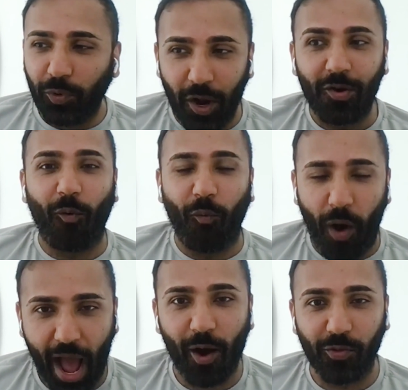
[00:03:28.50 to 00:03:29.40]
we don't know
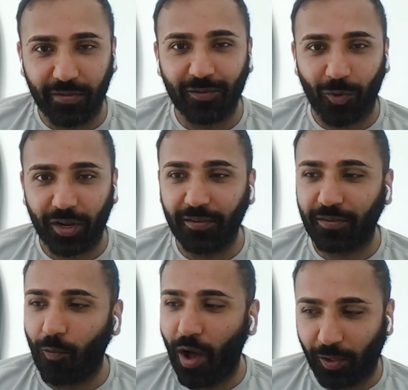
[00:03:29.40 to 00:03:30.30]
how this is
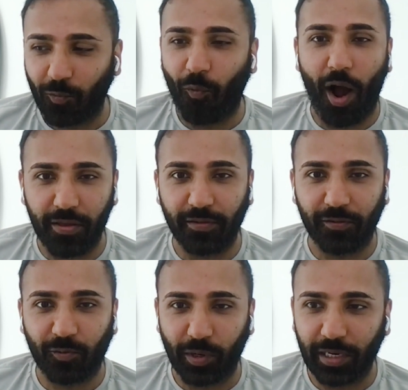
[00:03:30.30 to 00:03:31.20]
working so well or why
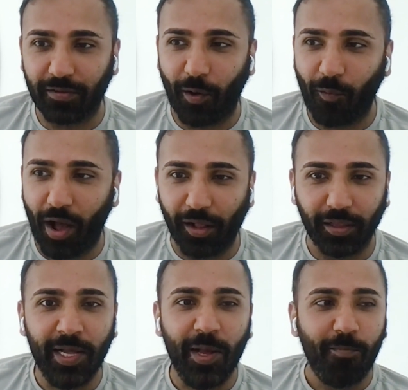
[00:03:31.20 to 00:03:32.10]
this is working so
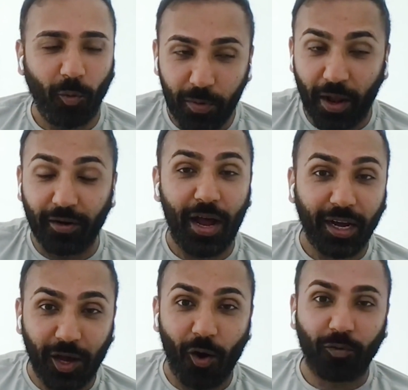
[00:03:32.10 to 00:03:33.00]
well, but we better
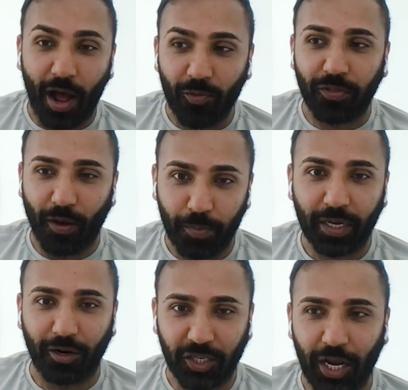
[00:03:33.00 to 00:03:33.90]
not go around
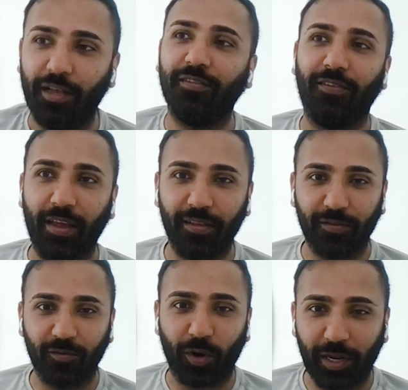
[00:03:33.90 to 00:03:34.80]
thumping our chests saying
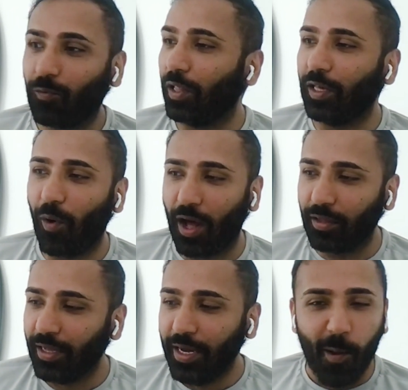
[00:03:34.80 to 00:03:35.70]
this is working really
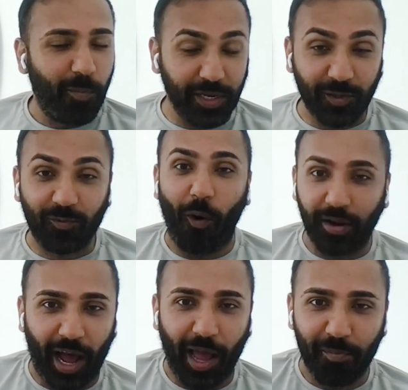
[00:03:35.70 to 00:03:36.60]
well because
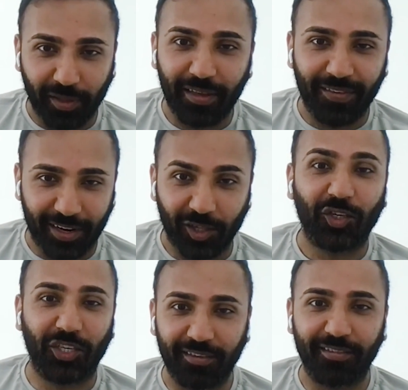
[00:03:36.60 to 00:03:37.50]
one, I believe
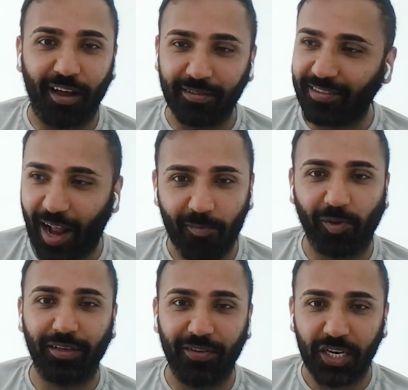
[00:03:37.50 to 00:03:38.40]
it'll jinx us, and I
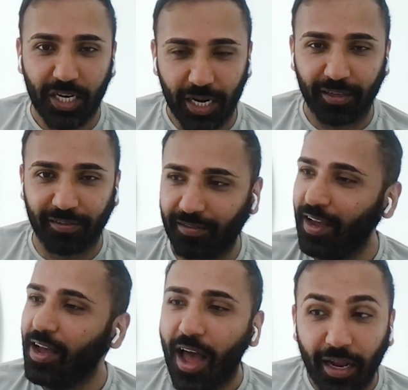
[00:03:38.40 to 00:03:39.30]
believe in
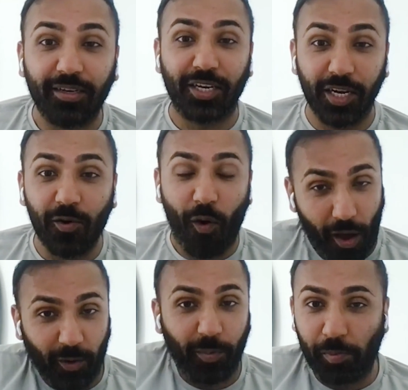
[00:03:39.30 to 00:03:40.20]
jinx. And two,
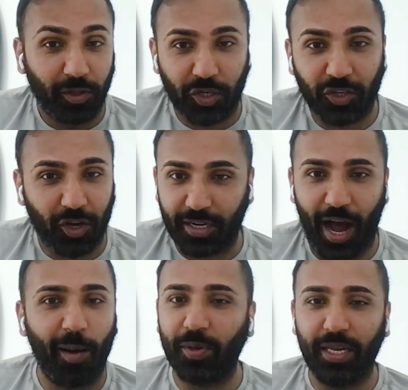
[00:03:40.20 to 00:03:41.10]
other people just start
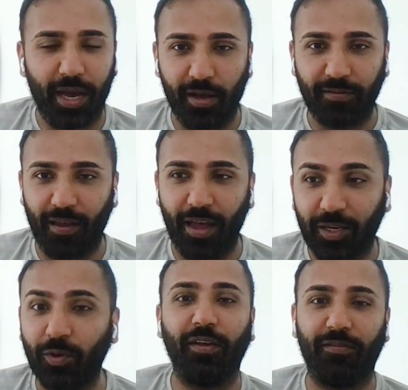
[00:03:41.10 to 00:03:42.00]
copying us
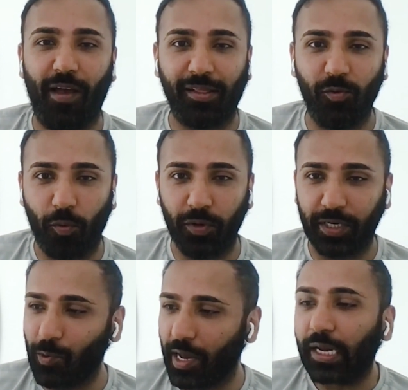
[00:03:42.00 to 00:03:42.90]
and doing exactly what we're
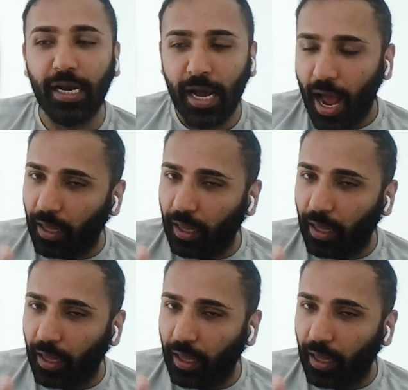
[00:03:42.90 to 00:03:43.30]
doing